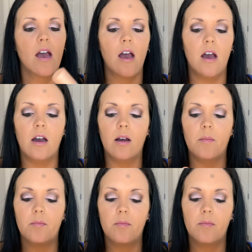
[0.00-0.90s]

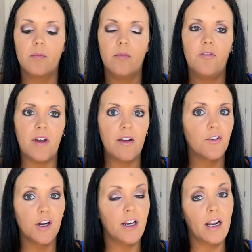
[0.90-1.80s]
good.
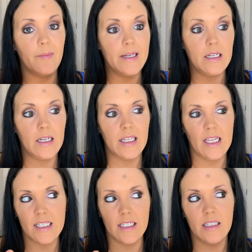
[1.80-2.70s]
Favorite, I mean, I think
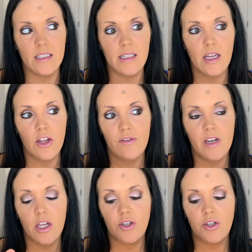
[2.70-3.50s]
I said this in that other video